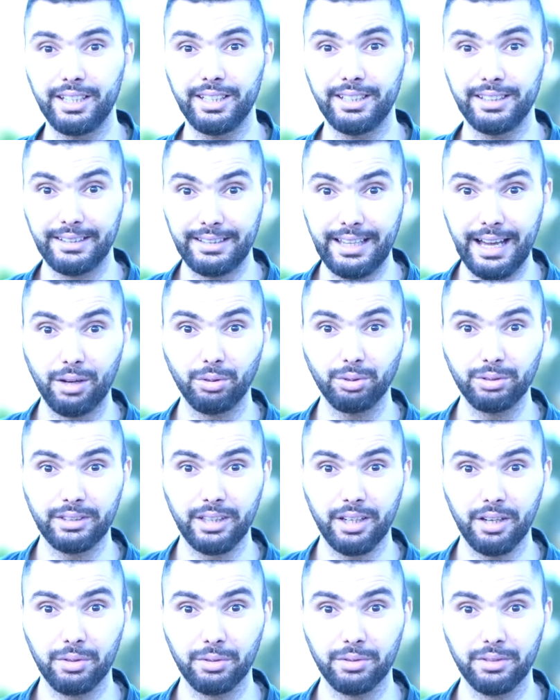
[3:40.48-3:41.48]
in
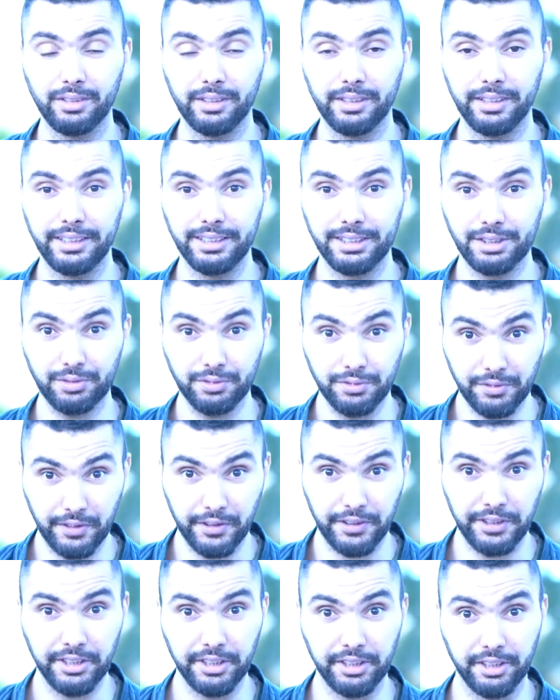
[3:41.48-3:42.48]
downtown is
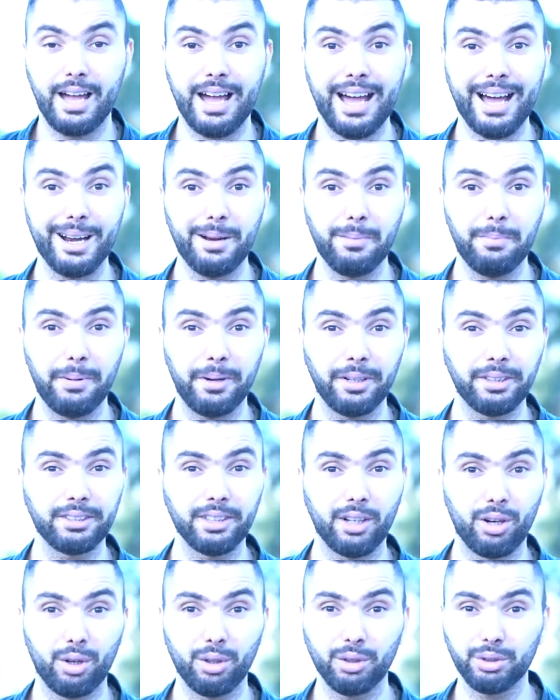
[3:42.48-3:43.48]
free.
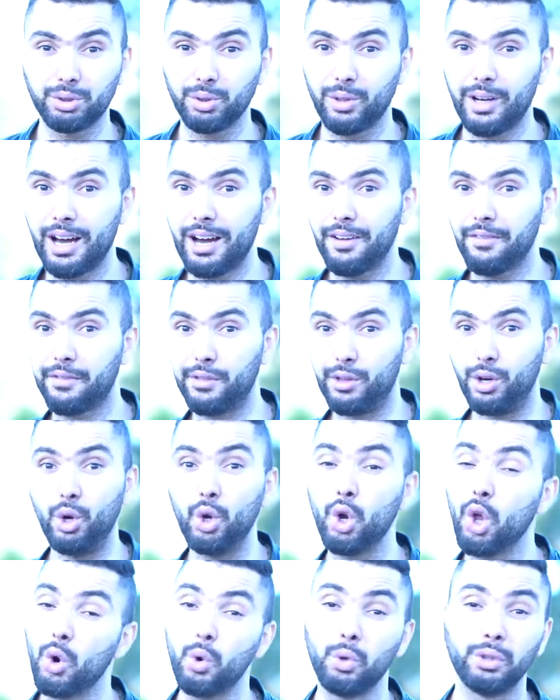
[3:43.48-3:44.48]
Alberta also have the
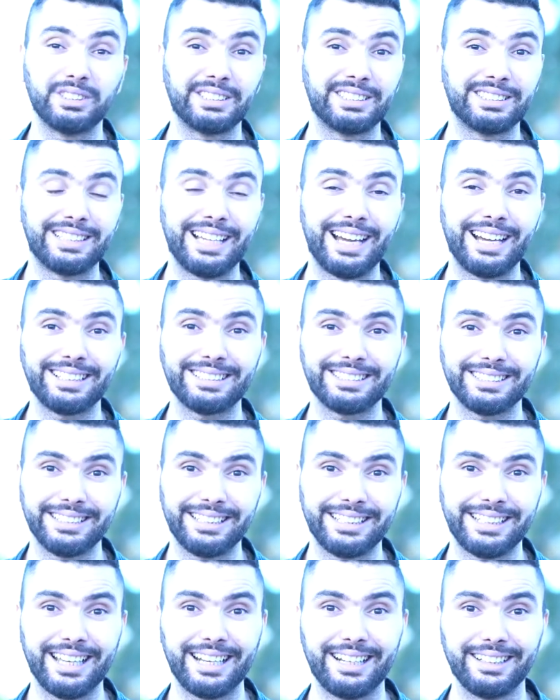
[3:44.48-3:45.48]
lowest tax
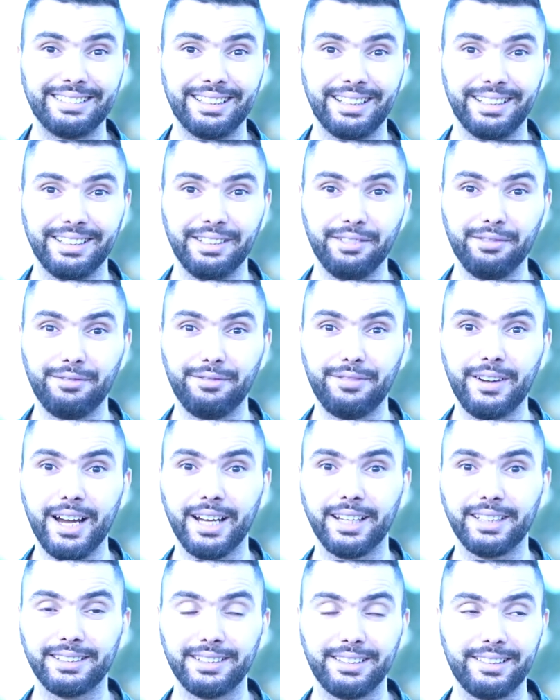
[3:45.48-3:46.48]
in Canada. In
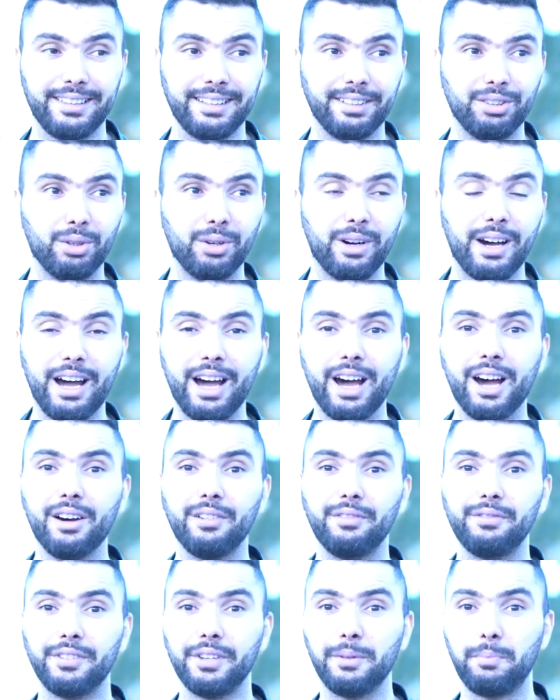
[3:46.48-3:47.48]
fact, they don't
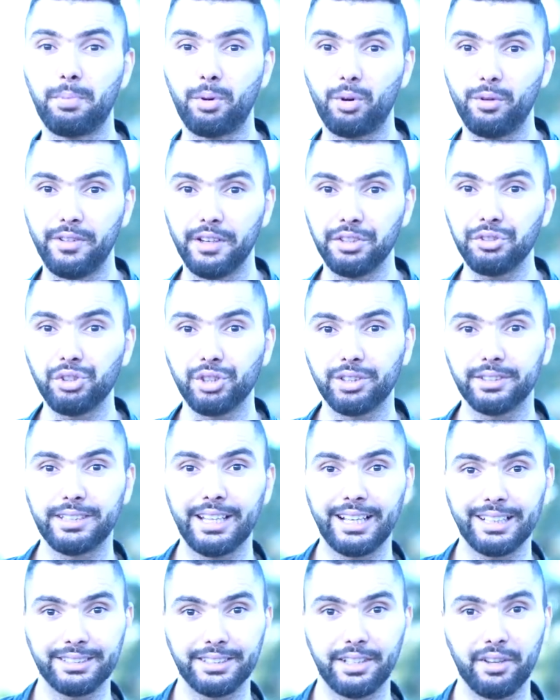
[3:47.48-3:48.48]
have a provincial
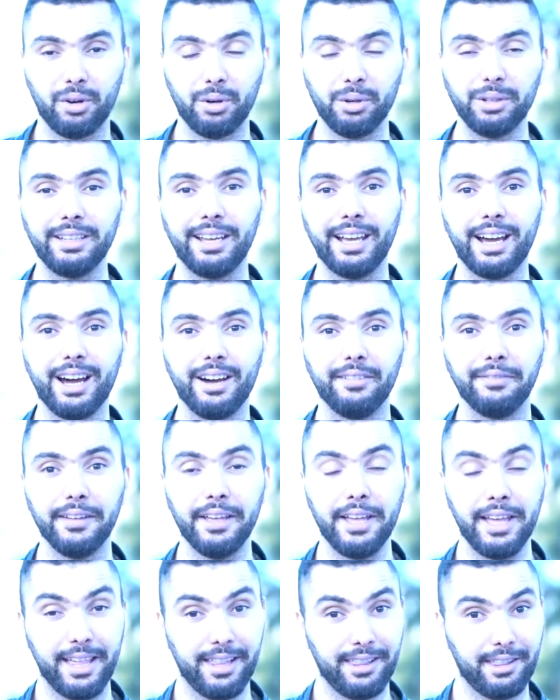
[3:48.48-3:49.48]
tax. They only have
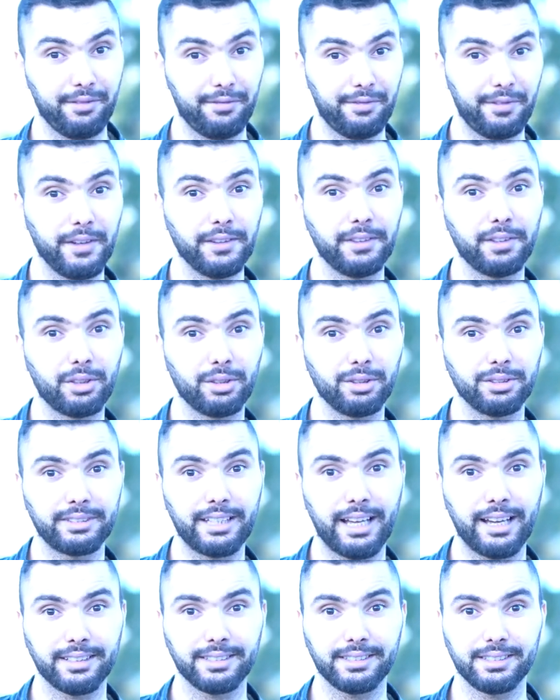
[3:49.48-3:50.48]
the federal
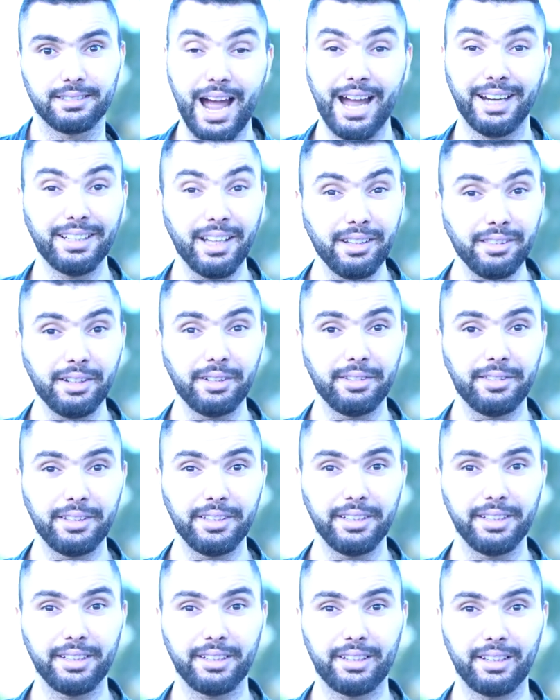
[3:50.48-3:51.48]
tax. Another
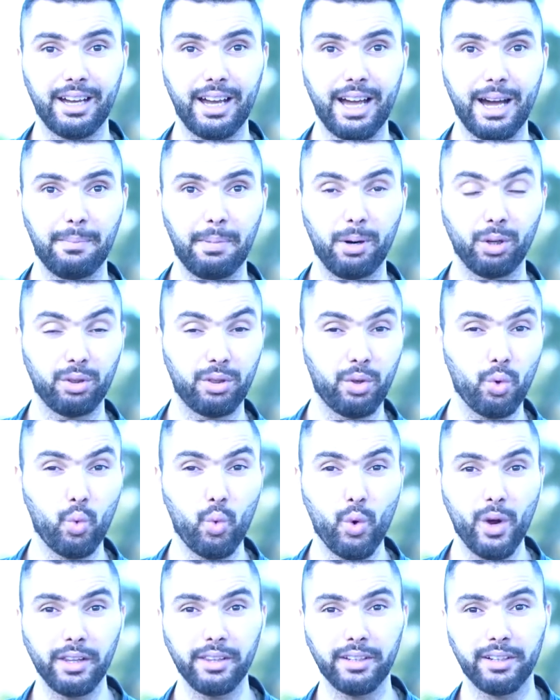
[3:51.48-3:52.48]
thing about the
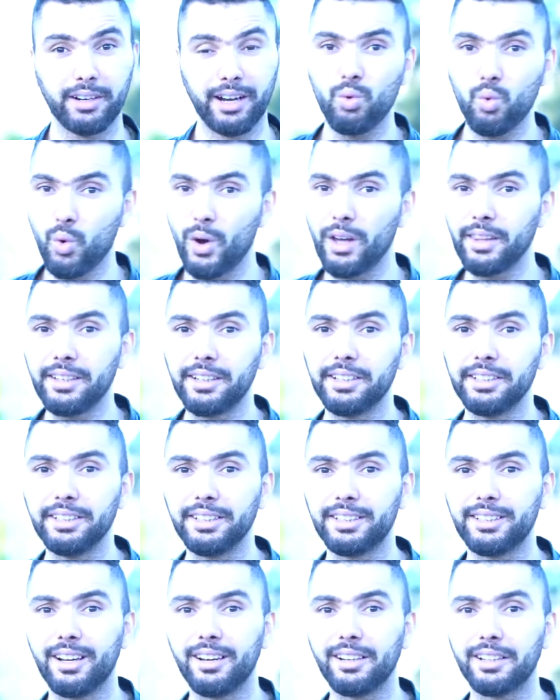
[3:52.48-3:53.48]
weather
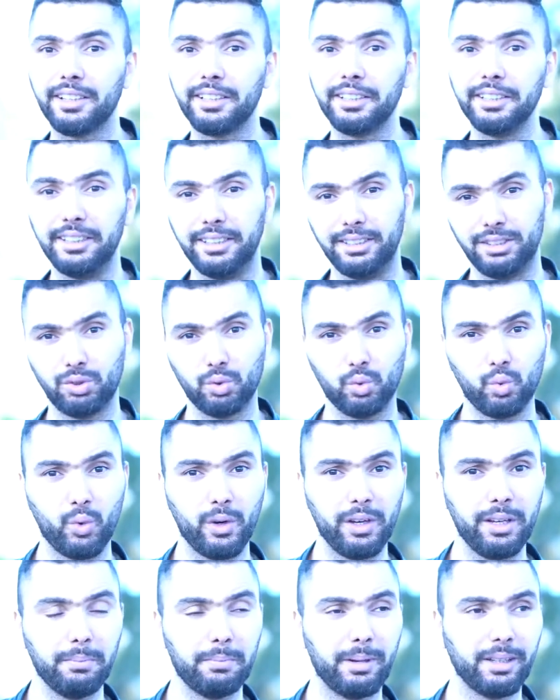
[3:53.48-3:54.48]
in Calgary is
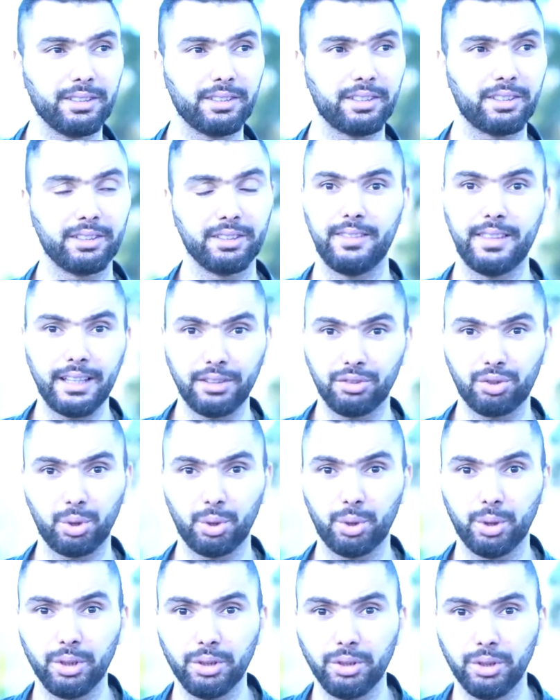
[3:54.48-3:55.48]
way better than
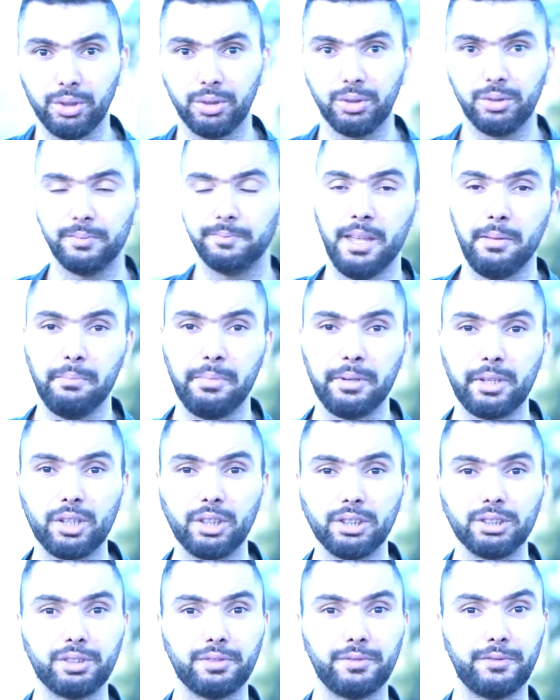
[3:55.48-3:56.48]
Toronto,
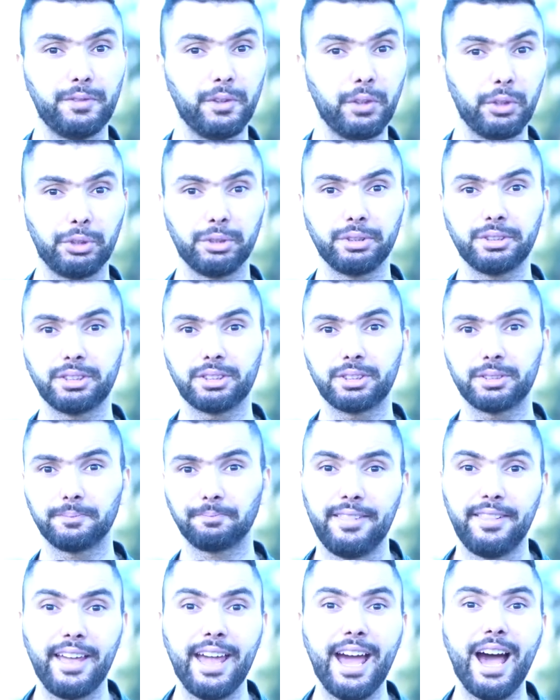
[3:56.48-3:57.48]
because first
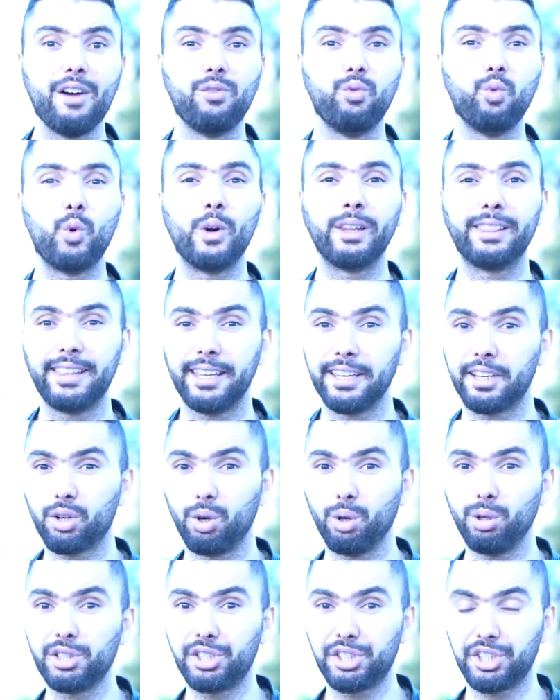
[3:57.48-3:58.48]
they have what they
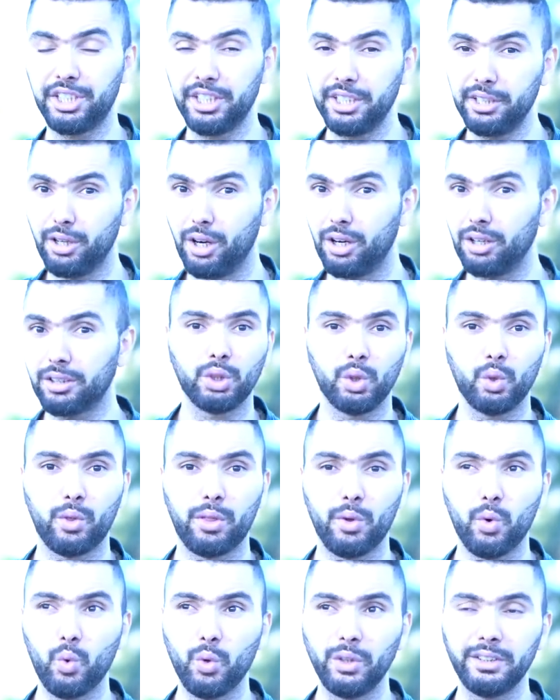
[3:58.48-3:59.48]
call Chinook. So
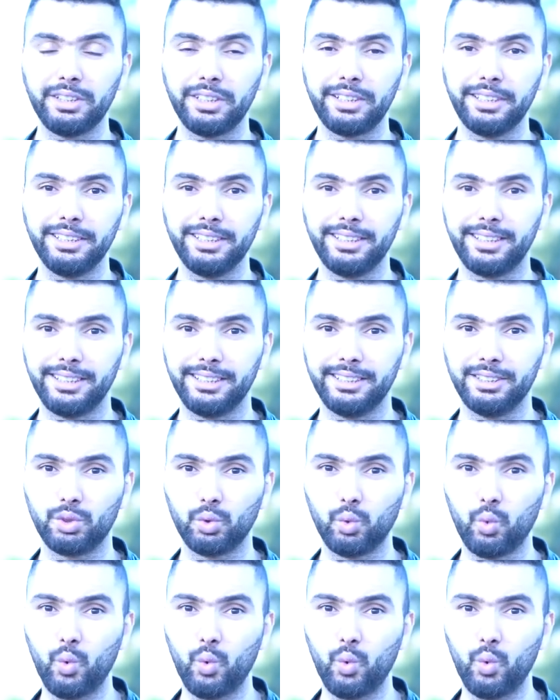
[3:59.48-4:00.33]
the winter here is